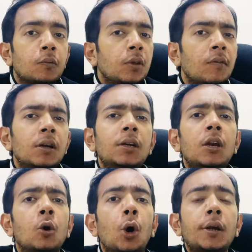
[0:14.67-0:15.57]
We have learned a
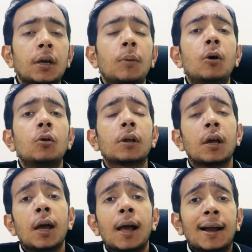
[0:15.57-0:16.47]
lot about
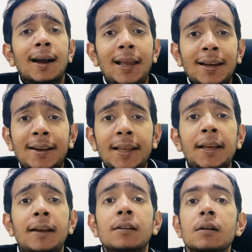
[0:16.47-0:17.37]
collecting
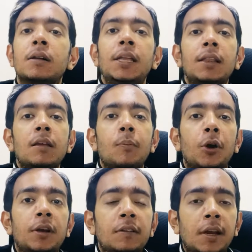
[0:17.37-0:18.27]
and earning the
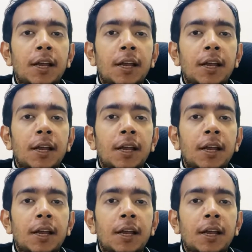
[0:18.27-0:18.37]
points, right?